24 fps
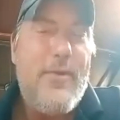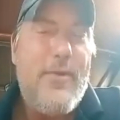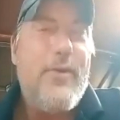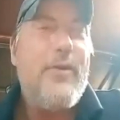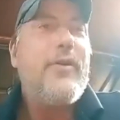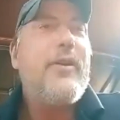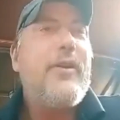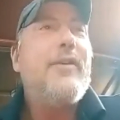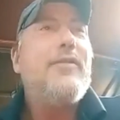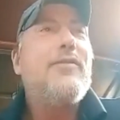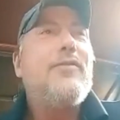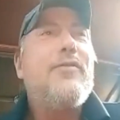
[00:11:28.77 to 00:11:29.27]

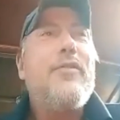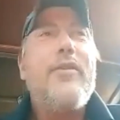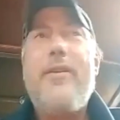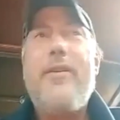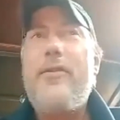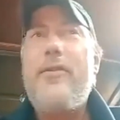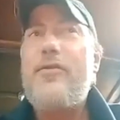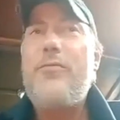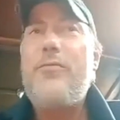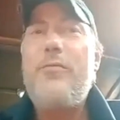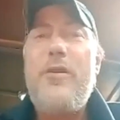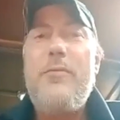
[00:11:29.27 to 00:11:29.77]
Okay, sorry, that
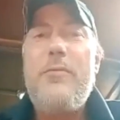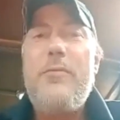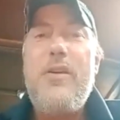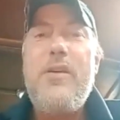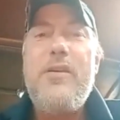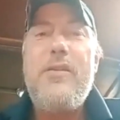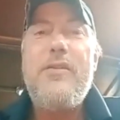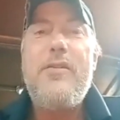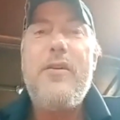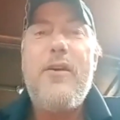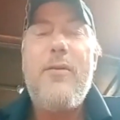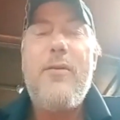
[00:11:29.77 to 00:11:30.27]
was me
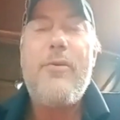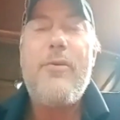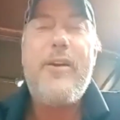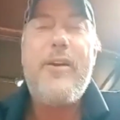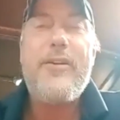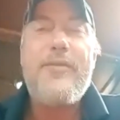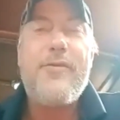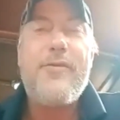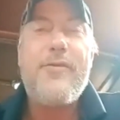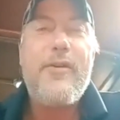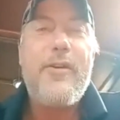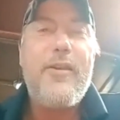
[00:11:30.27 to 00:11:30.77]
being
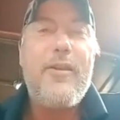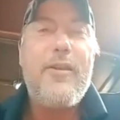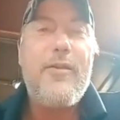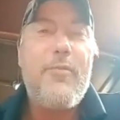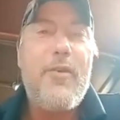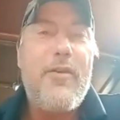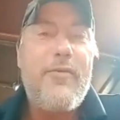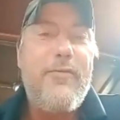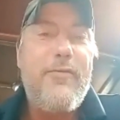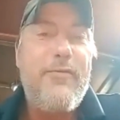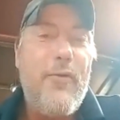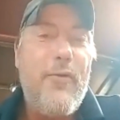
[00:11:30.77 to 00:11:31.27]
dumbass, forgetting that
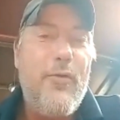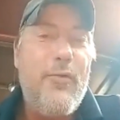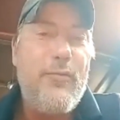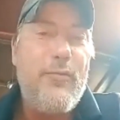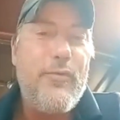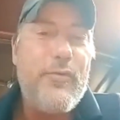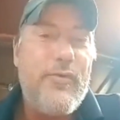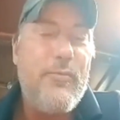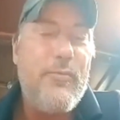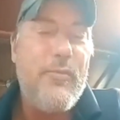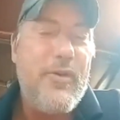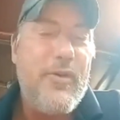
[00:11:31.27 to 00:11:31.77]
my phone
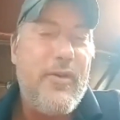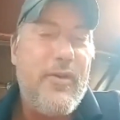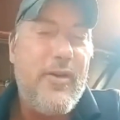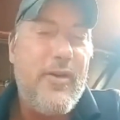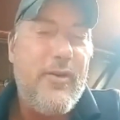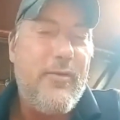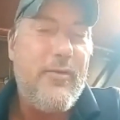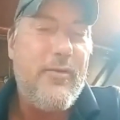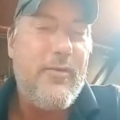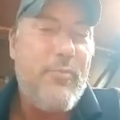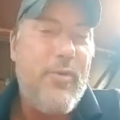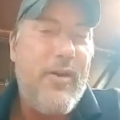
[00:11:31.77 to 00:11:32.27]
was about
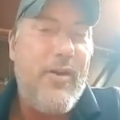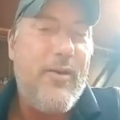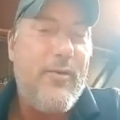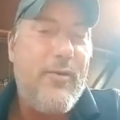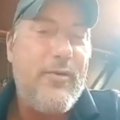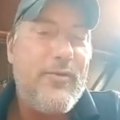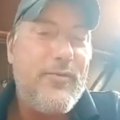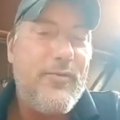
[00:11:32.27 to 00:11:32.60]
out of power.